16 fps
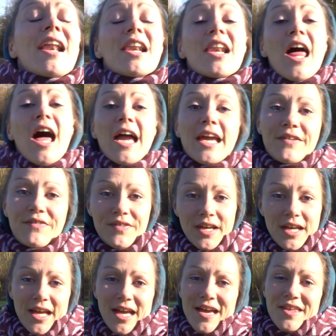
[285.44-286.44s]
a life
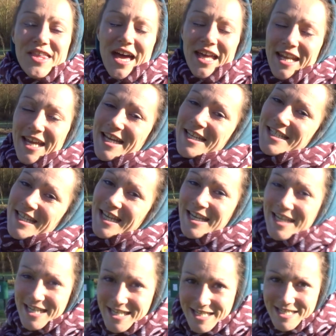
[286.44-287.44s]
that is
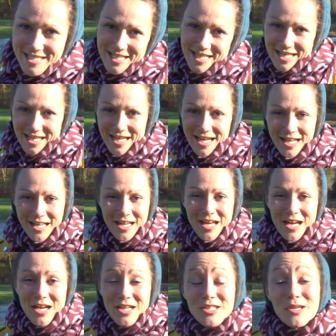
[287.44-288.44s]
easy.
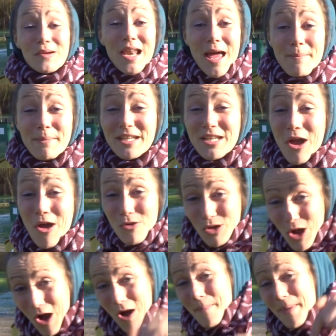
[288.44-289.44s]
So let me know,
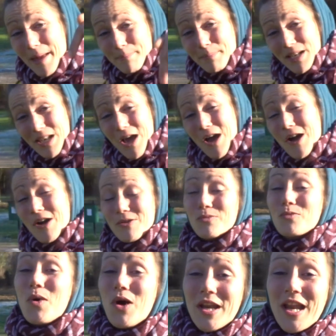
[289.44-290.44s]
comment
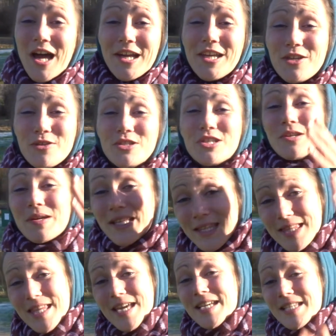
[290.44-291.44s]
below, what are you doing
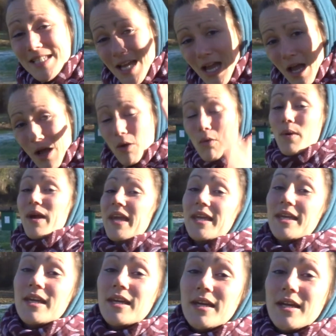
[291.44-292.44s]
this
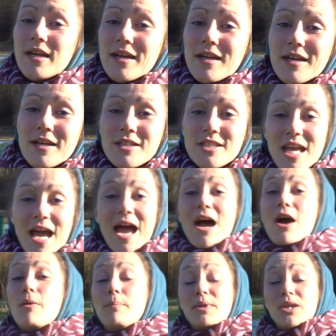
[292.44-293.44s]
week to
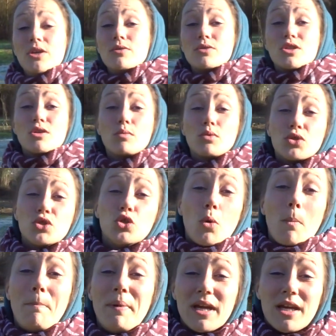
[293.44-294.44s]
help you towards
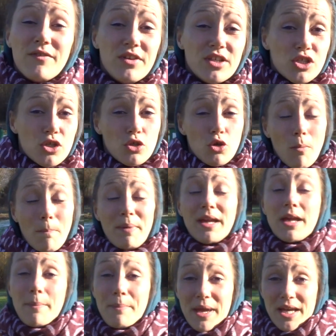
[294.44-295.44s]
your bigger vision, your
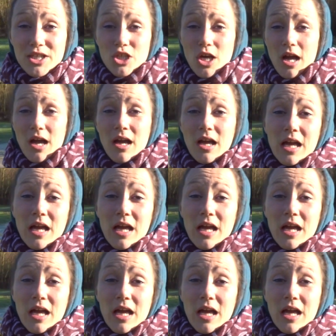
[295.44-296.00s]
bigger picture.